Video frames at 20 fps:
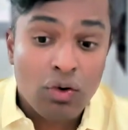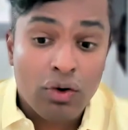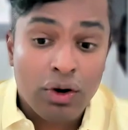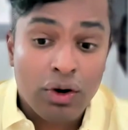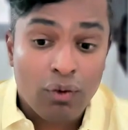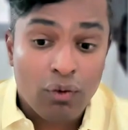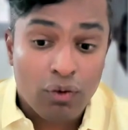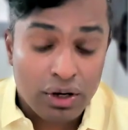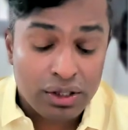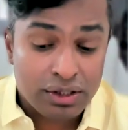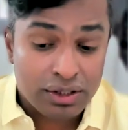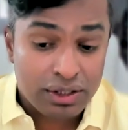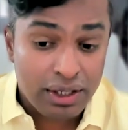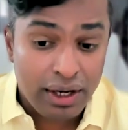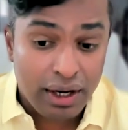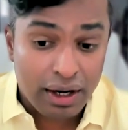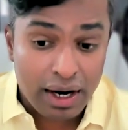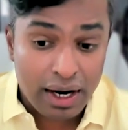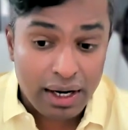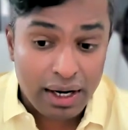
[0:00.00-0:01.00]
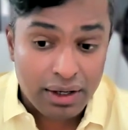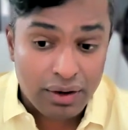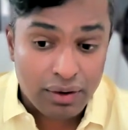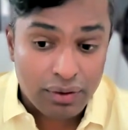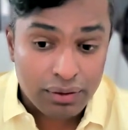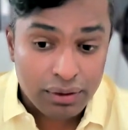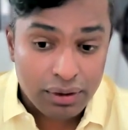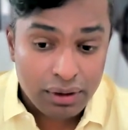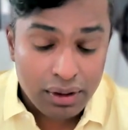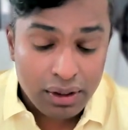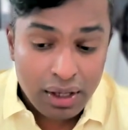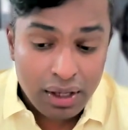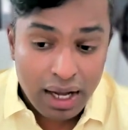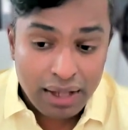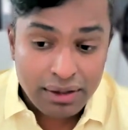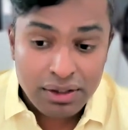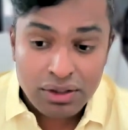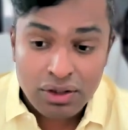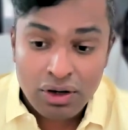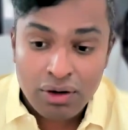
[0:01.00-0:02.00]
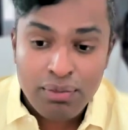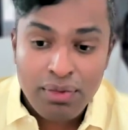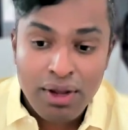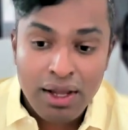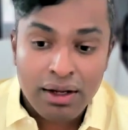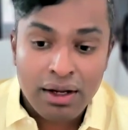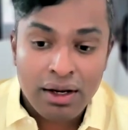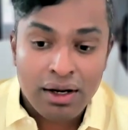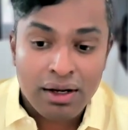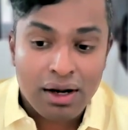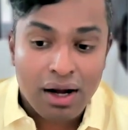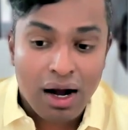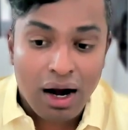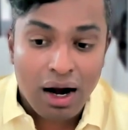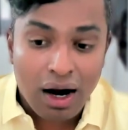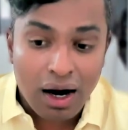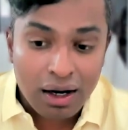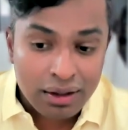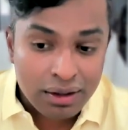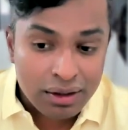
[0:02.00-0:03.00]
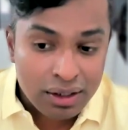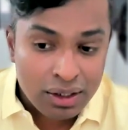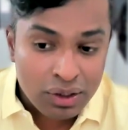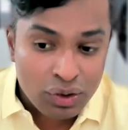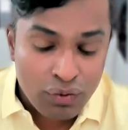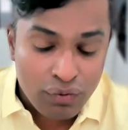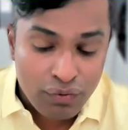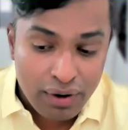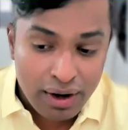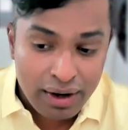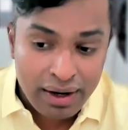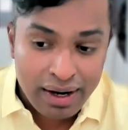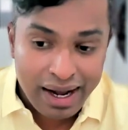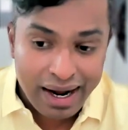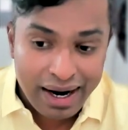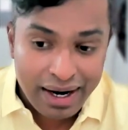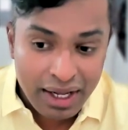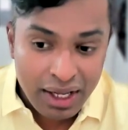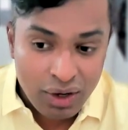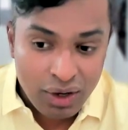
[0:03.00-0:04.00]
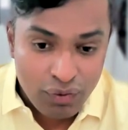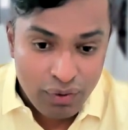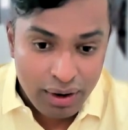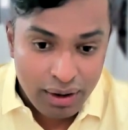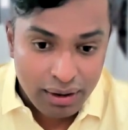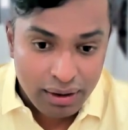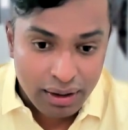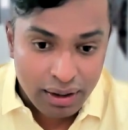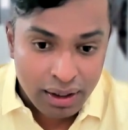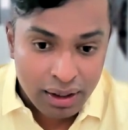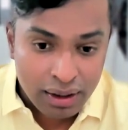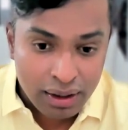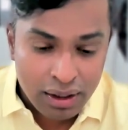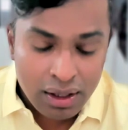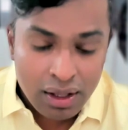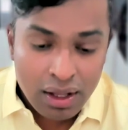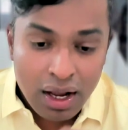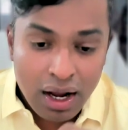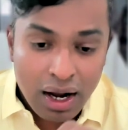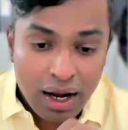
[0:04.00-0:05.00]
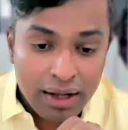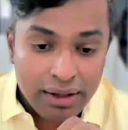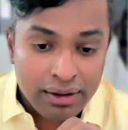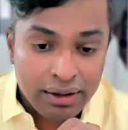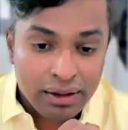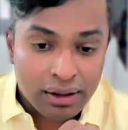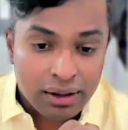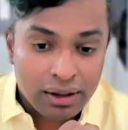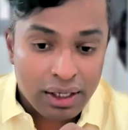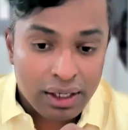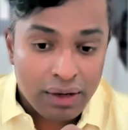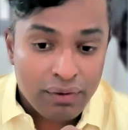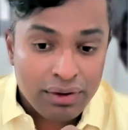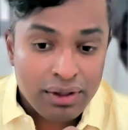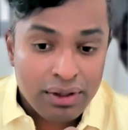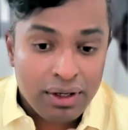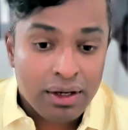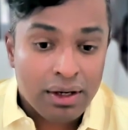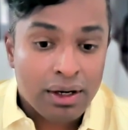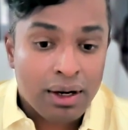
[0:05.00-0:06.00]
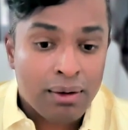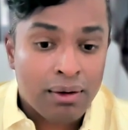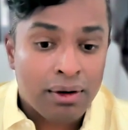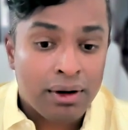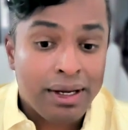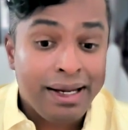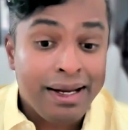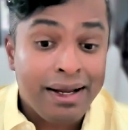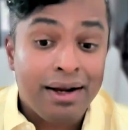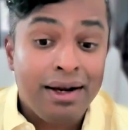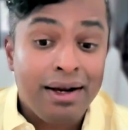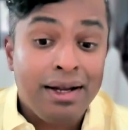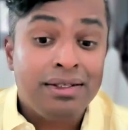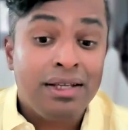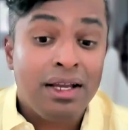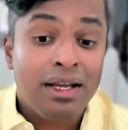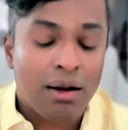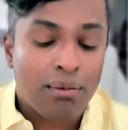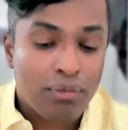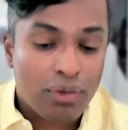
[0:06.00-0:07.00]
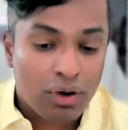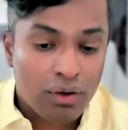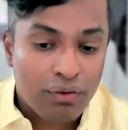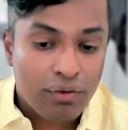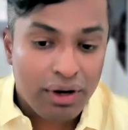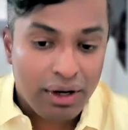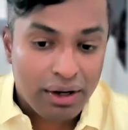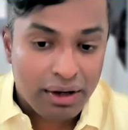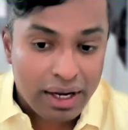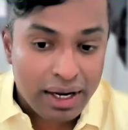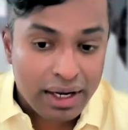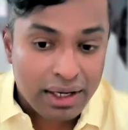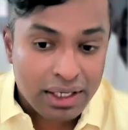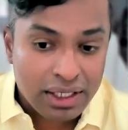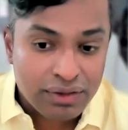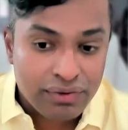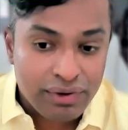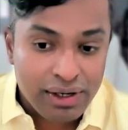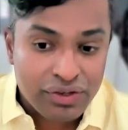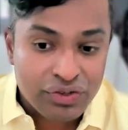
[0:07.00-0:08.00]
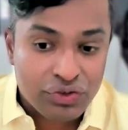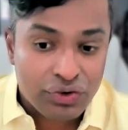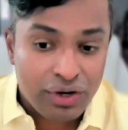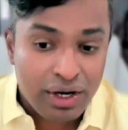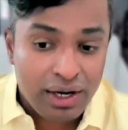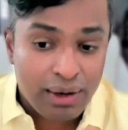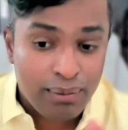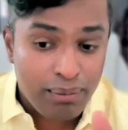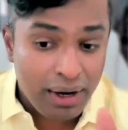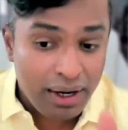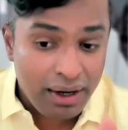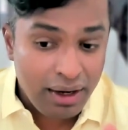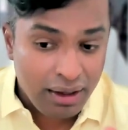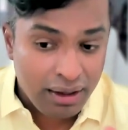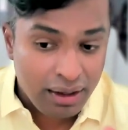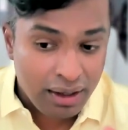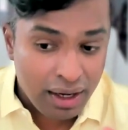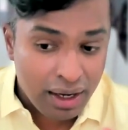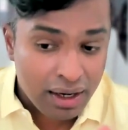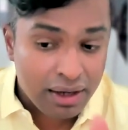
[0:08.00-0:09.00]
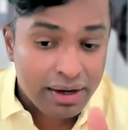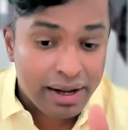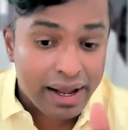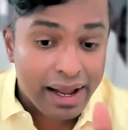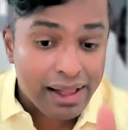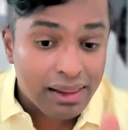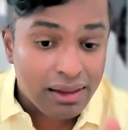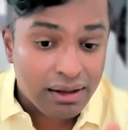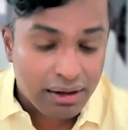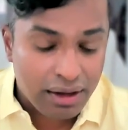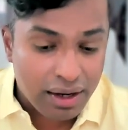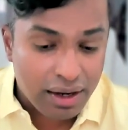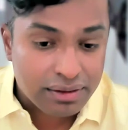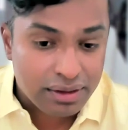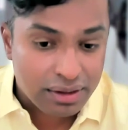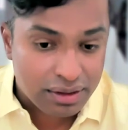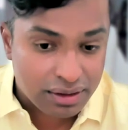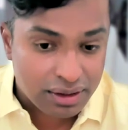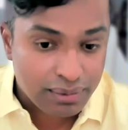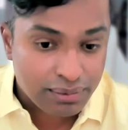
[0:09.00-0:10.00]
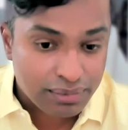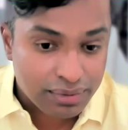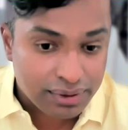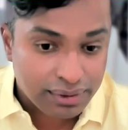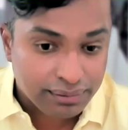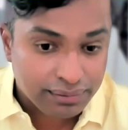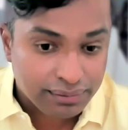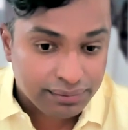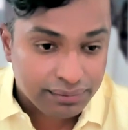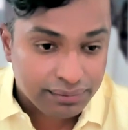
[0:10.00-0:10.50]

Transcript: going worsening right now. And these are making it harder to find adequate care. And even the increasing number of retirees will strain in Medicare and healthcare systems.